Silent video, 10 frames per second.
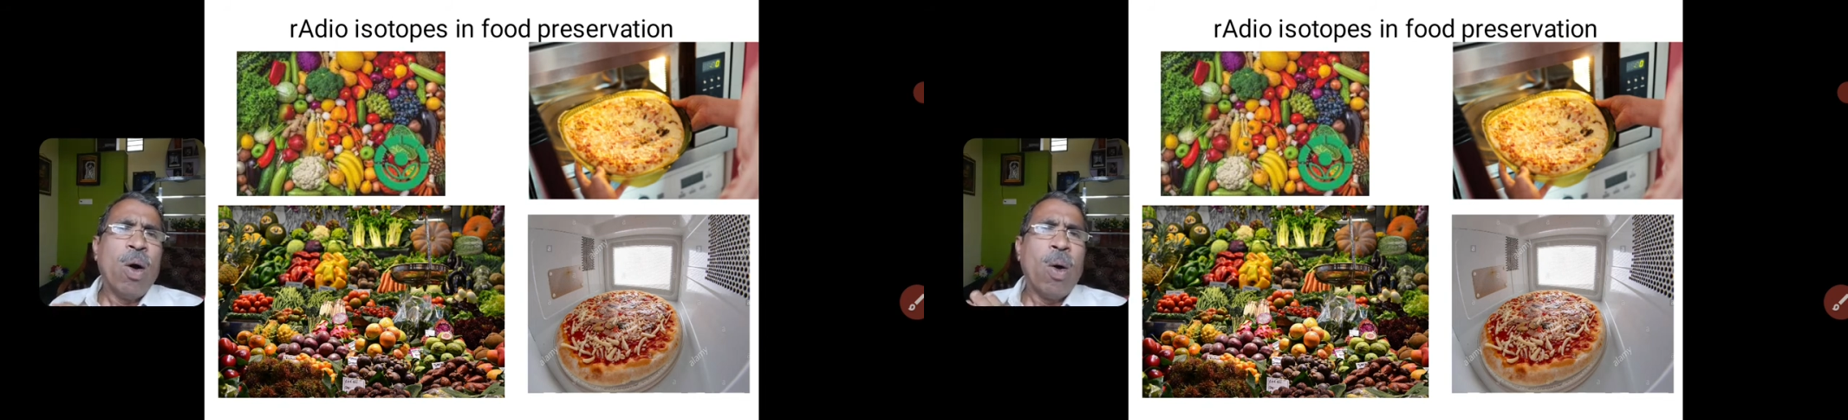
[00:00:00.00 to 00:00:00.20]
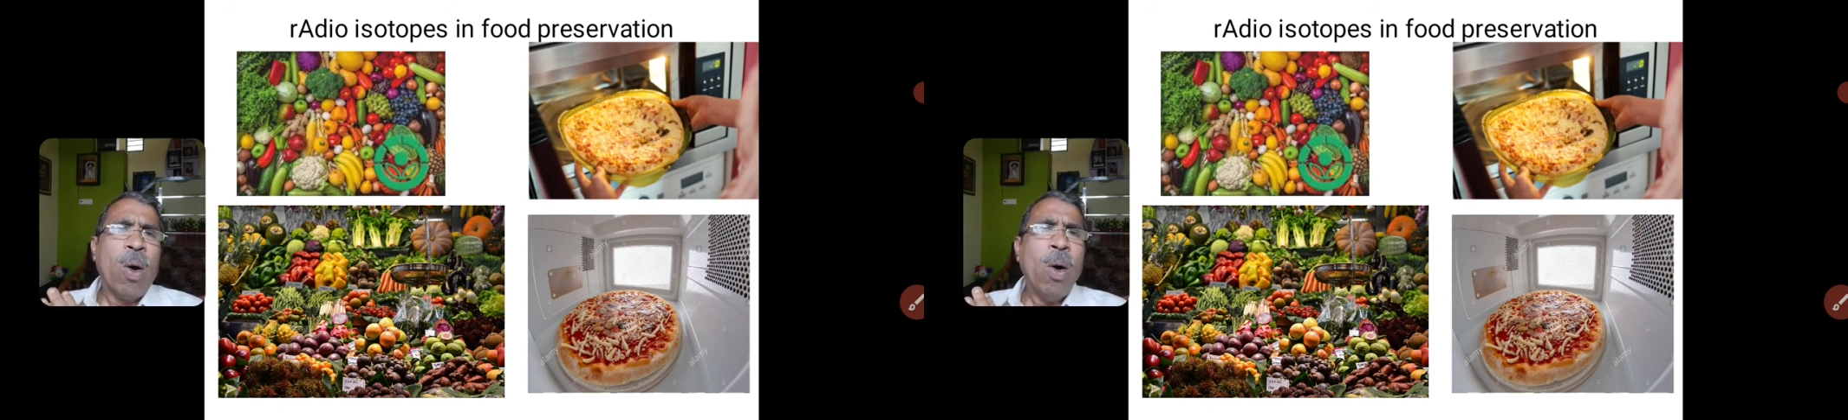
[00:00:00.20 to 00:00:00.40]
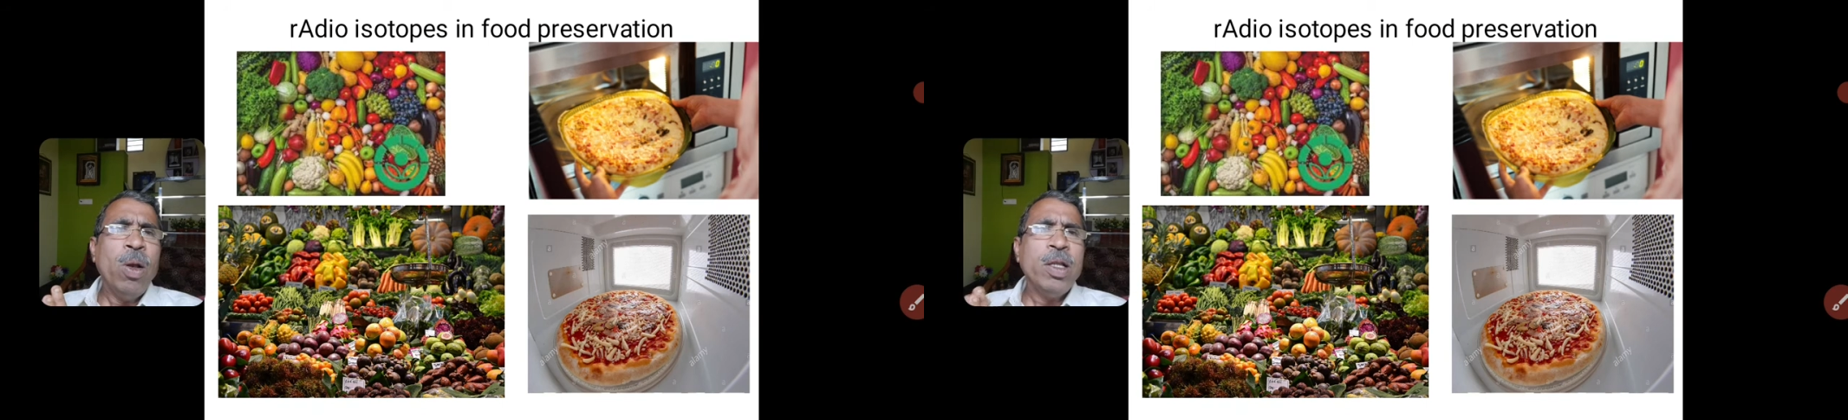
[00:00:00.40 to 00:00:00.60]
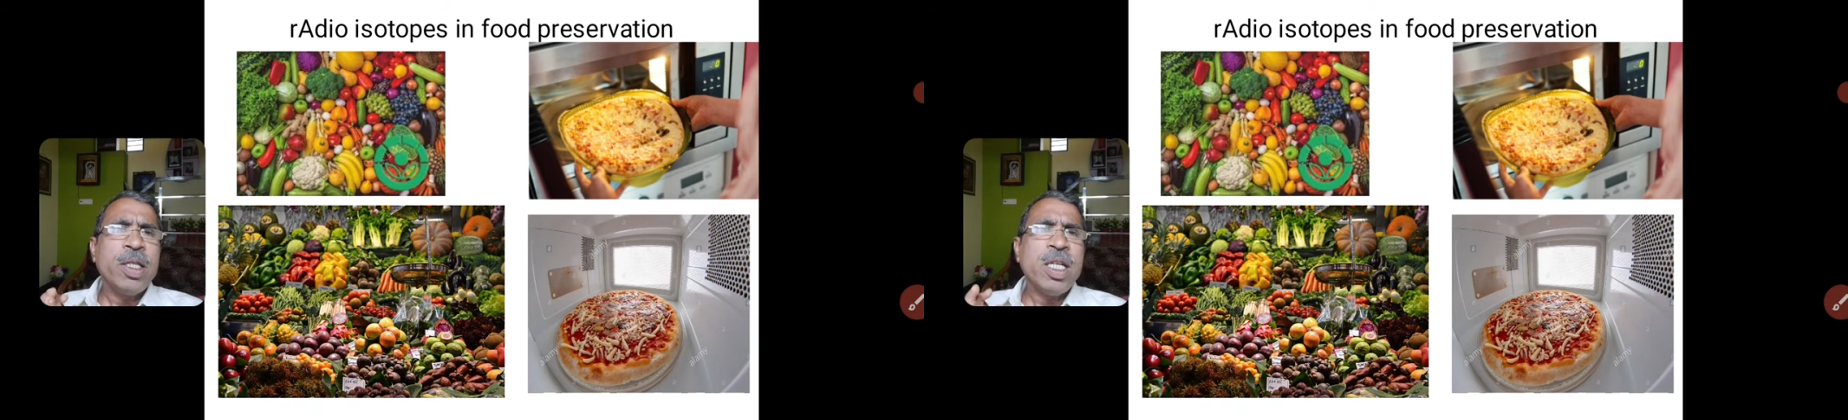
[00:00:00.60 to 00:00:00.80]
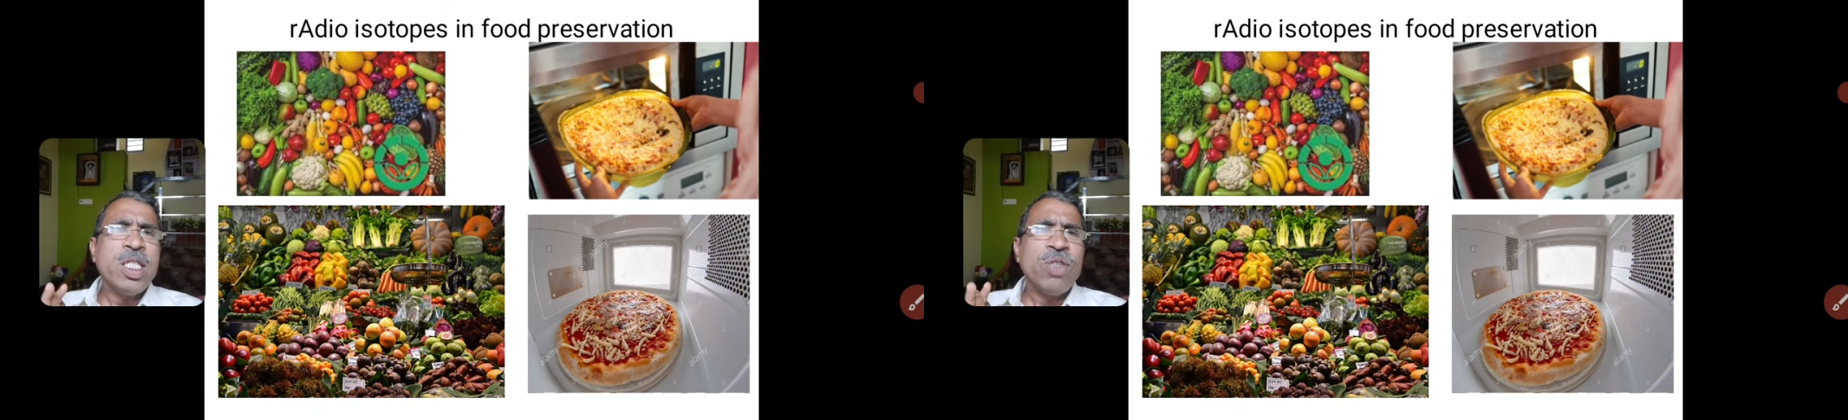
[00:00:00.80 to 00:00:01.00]
All
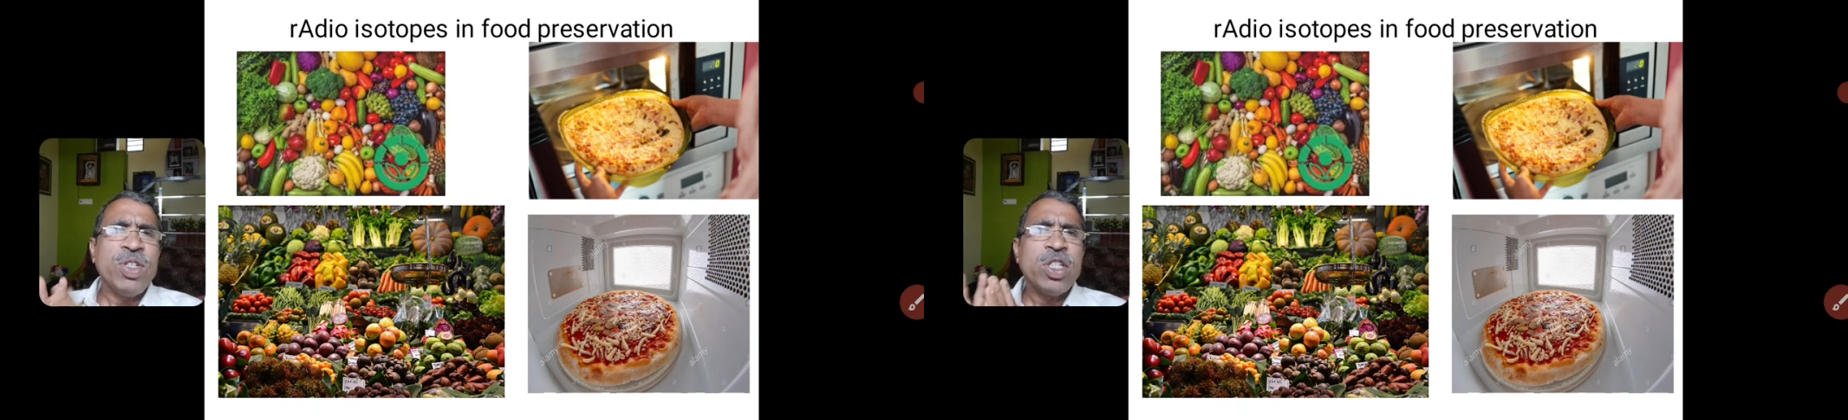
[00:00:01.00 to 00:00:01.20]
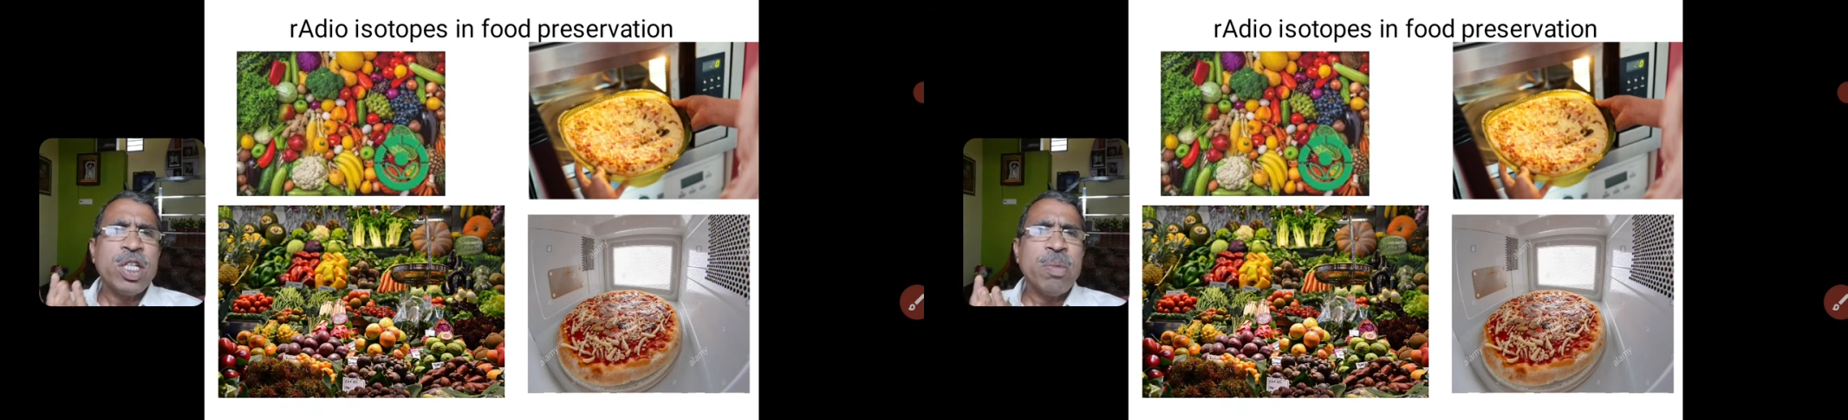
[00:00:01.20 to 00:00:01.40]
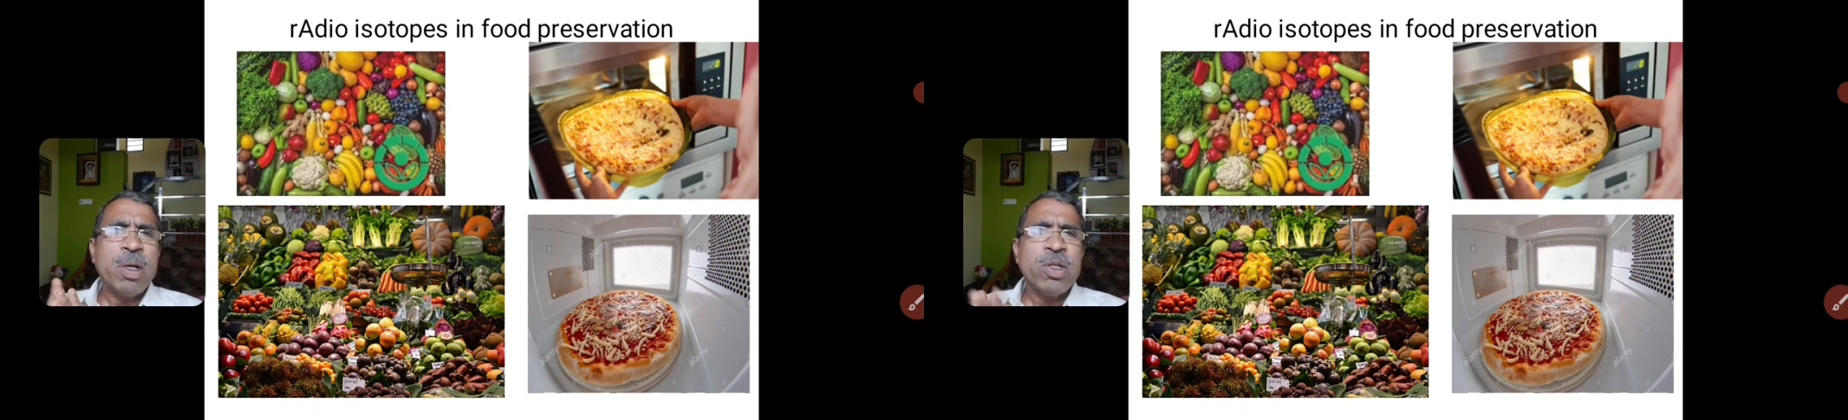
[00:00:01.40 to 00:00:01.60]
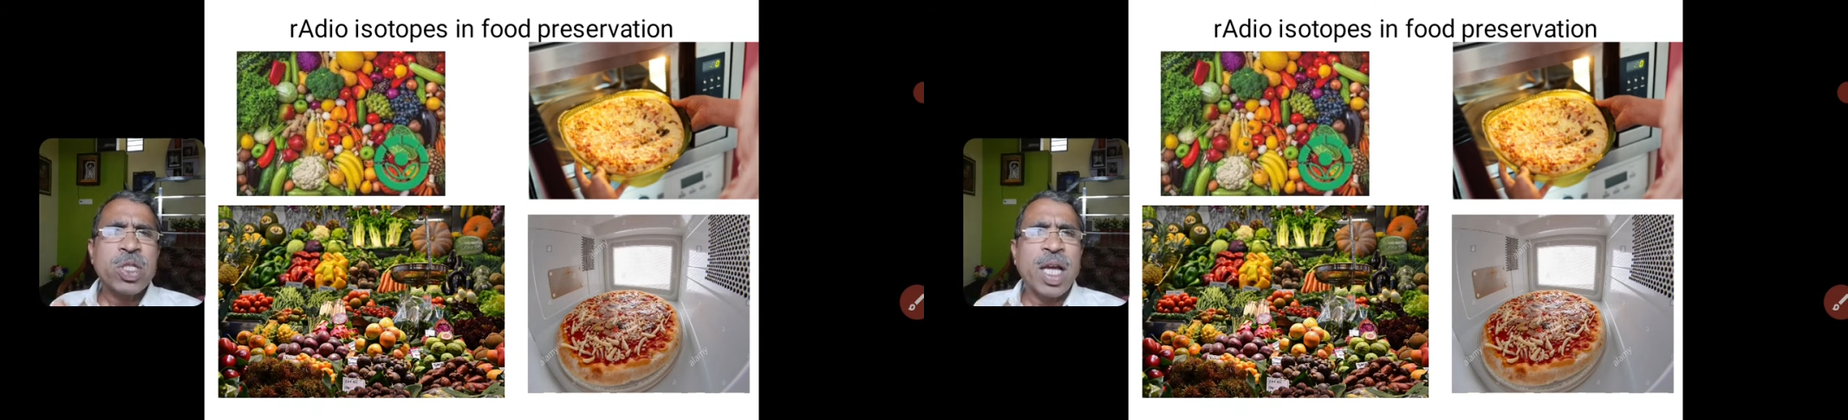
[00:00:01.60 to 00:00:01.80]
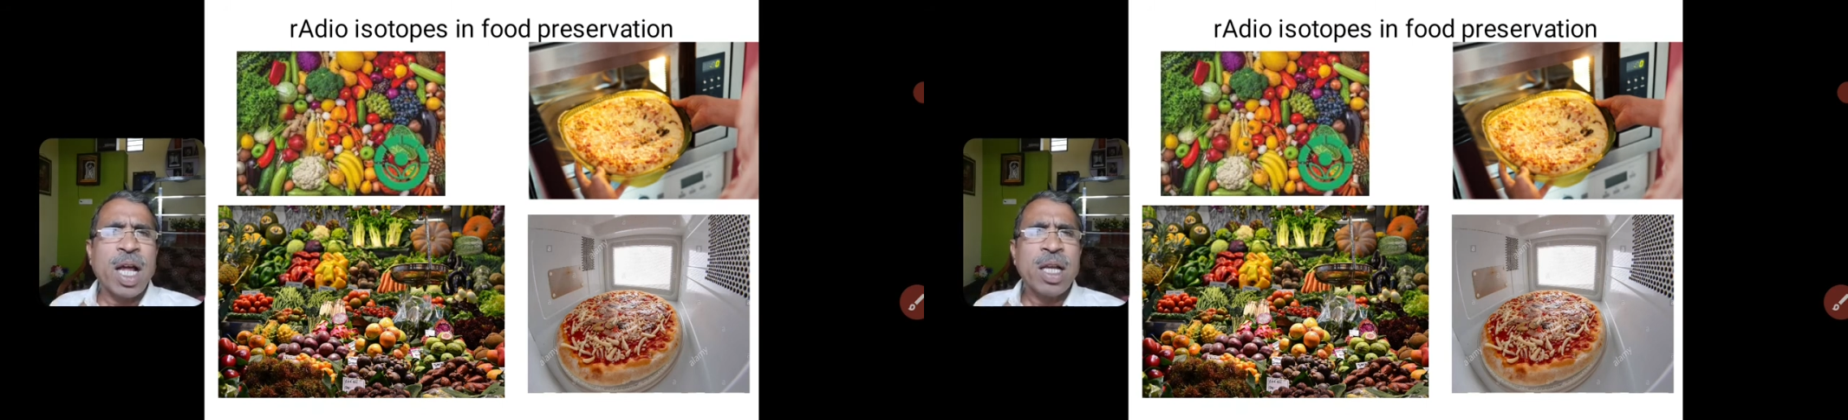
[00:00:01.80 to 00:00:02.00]
these vegetables